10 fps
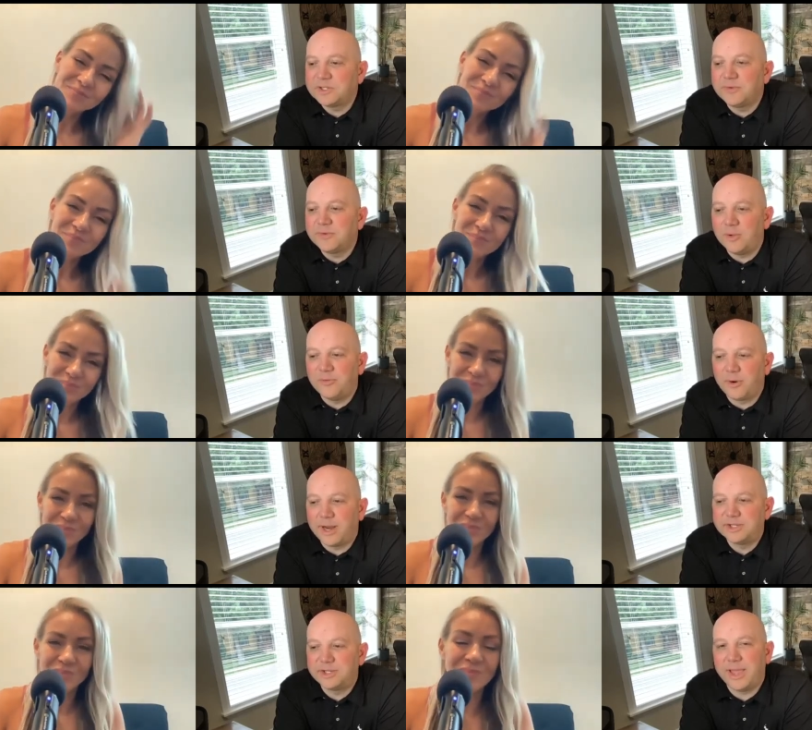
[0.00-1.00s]
Speaker 1: of all before
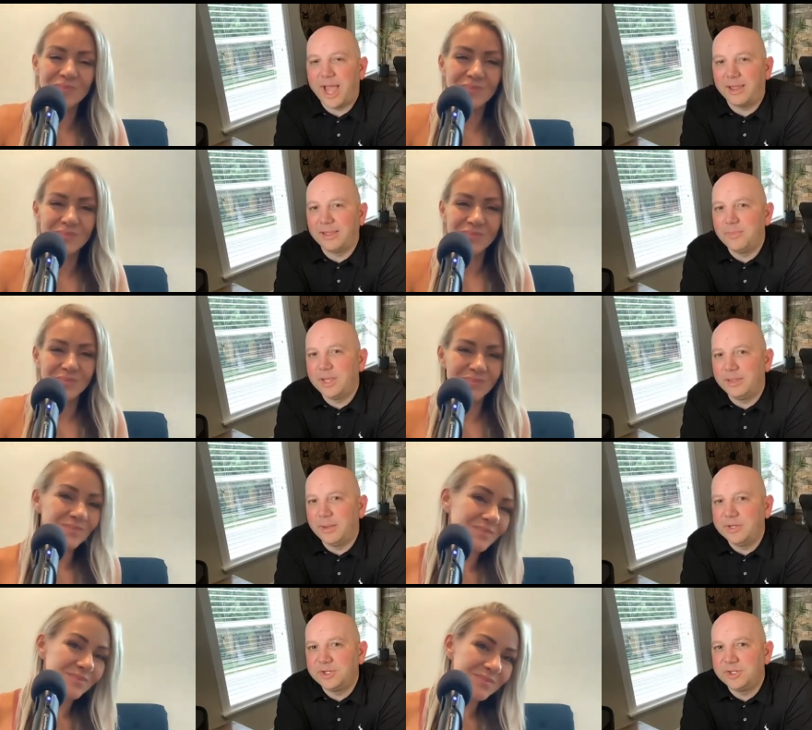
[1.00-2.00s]
I share that, let me
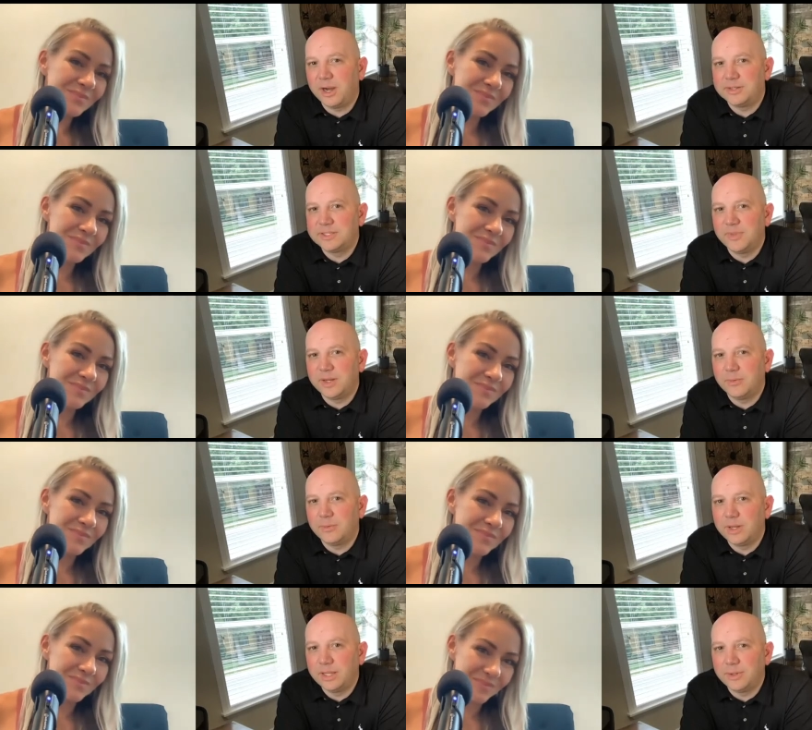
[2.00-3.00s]
let me share something
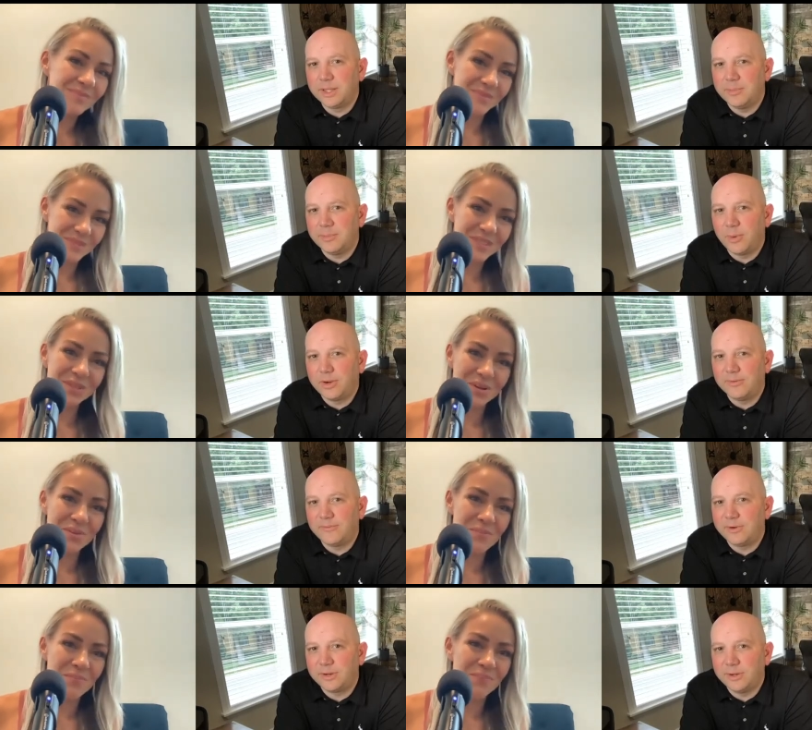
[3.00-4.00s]
really really important sure.
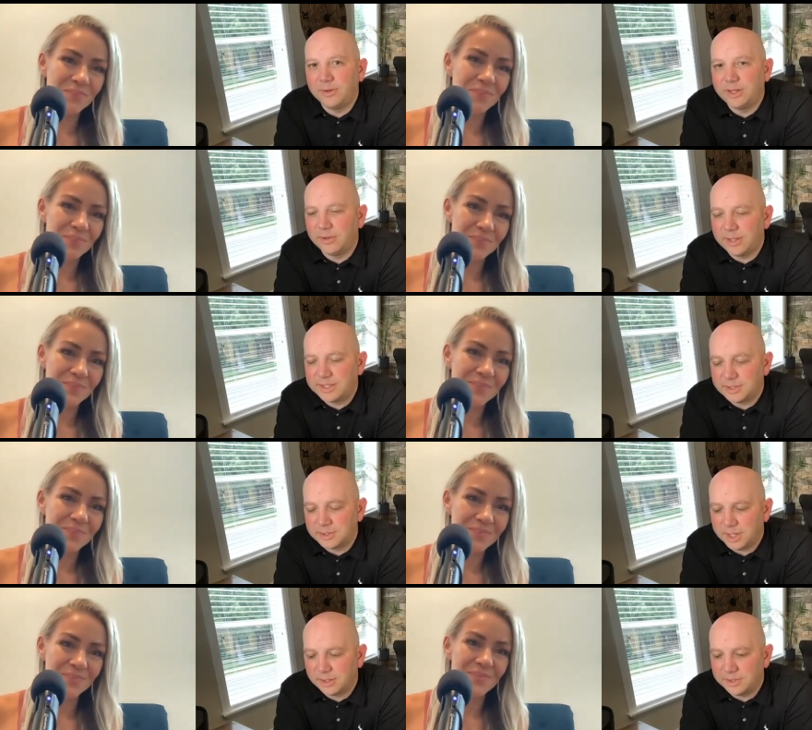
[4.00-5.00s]
for you and your
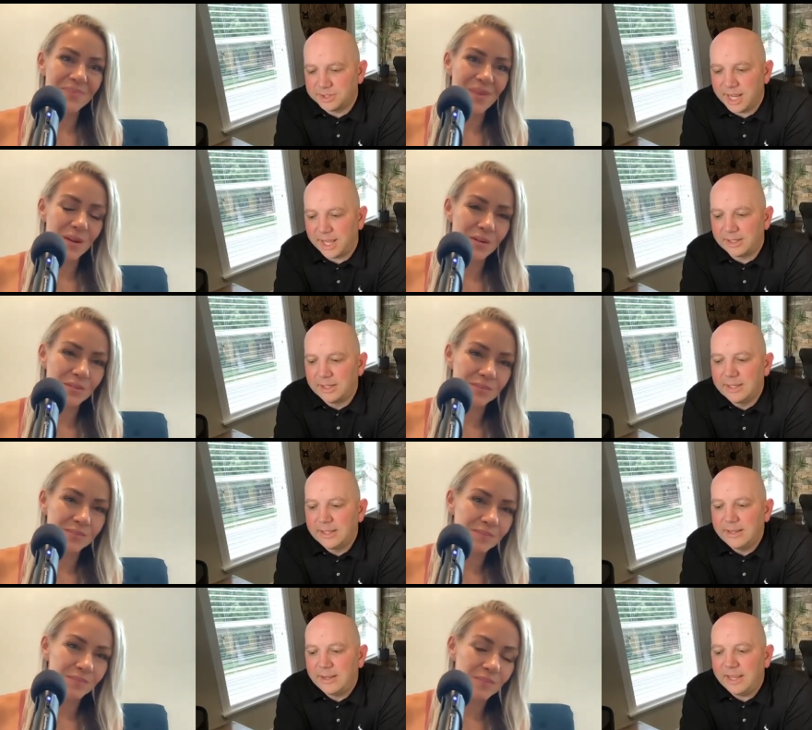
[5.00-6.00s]
listeners to understand.
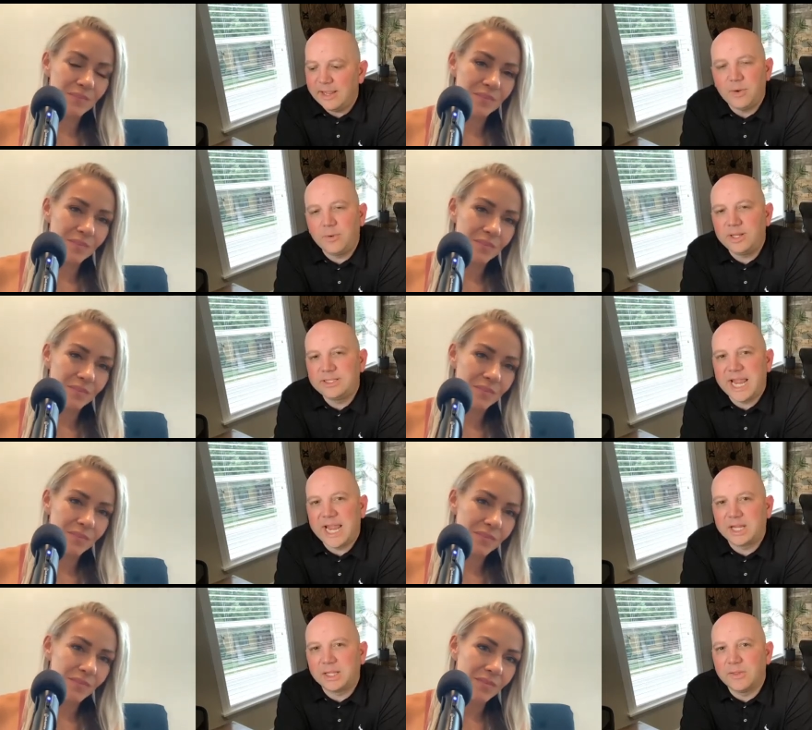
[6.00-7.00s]
If you were to
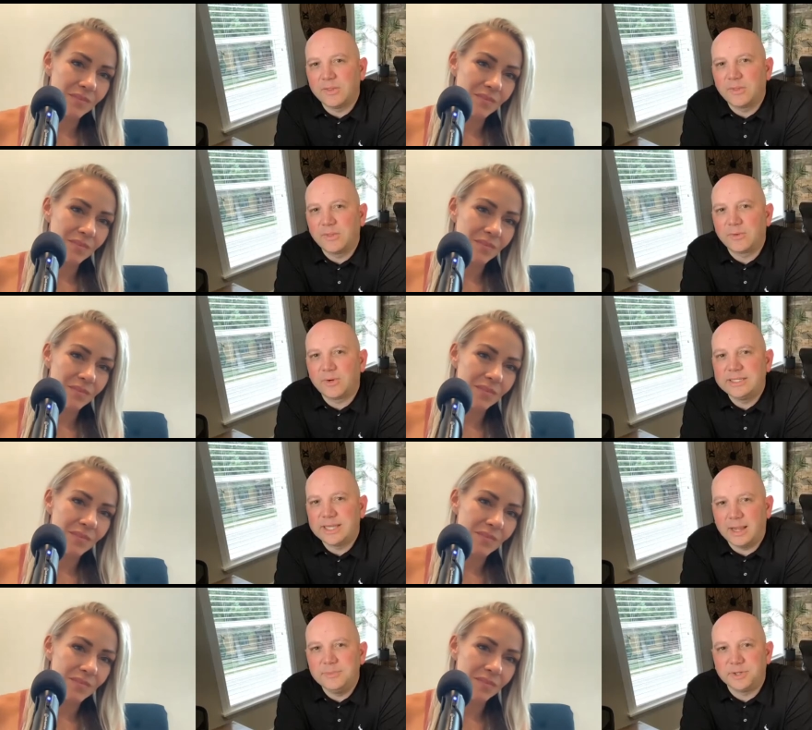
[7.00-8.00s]
take 3
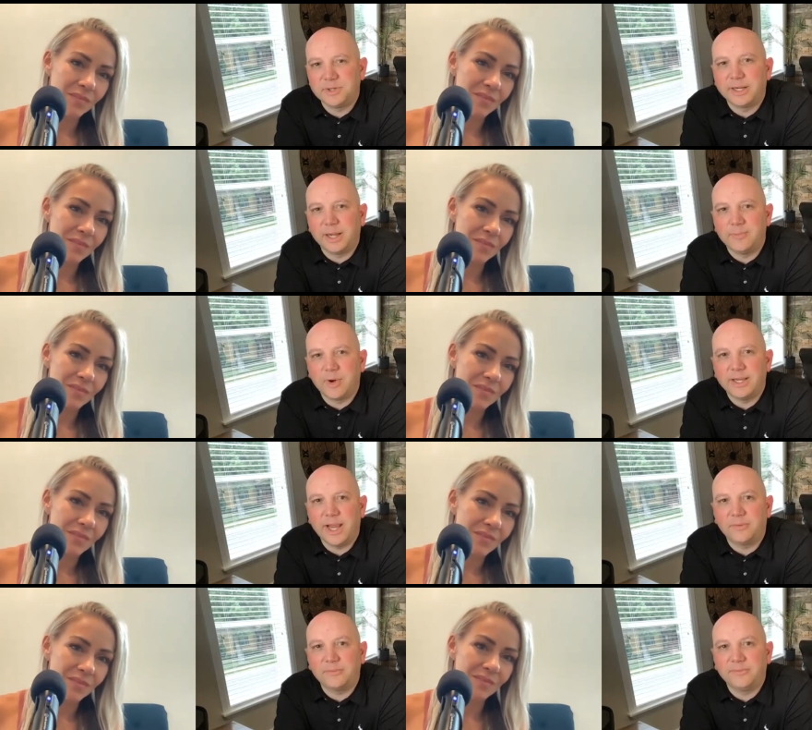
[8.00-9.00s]
times your income right
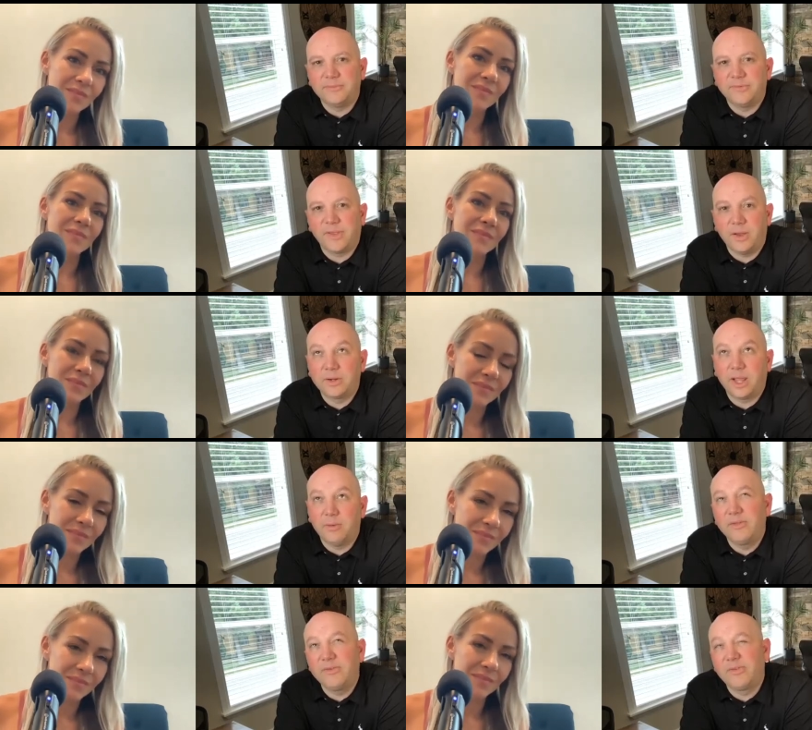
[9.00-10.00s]
now, say okay,
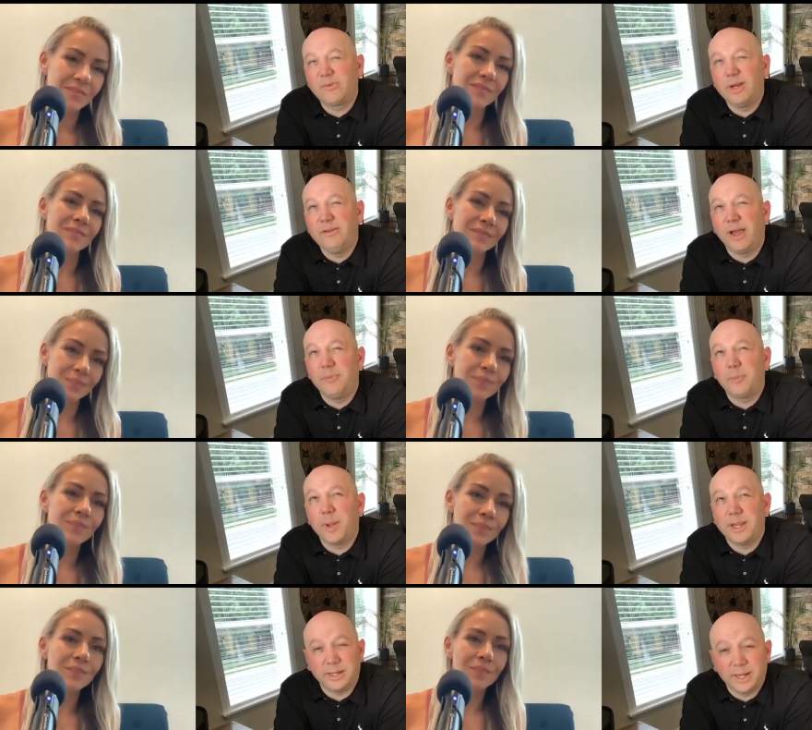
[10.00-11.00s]
what's 3 times
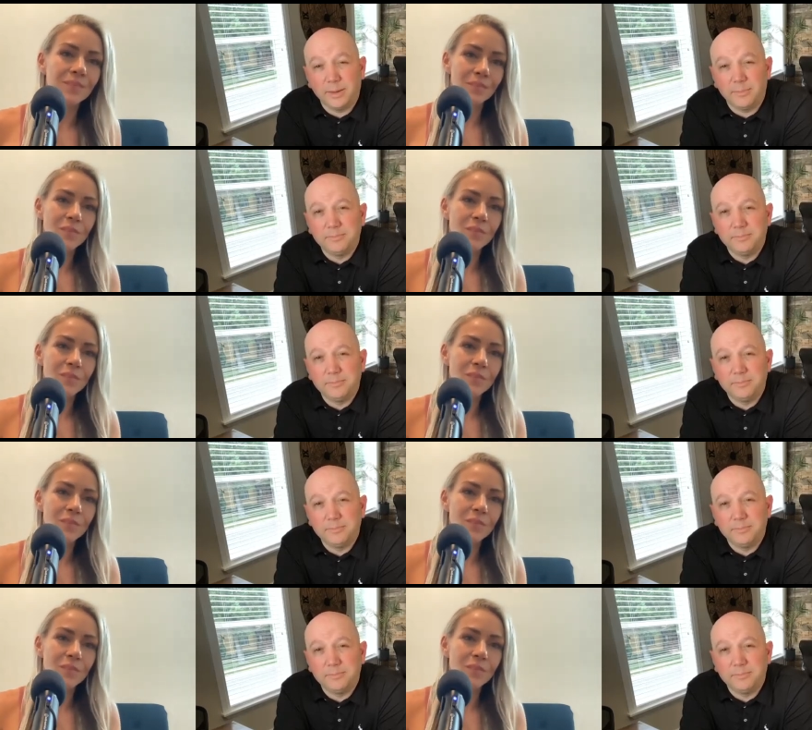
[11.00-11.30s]
my income?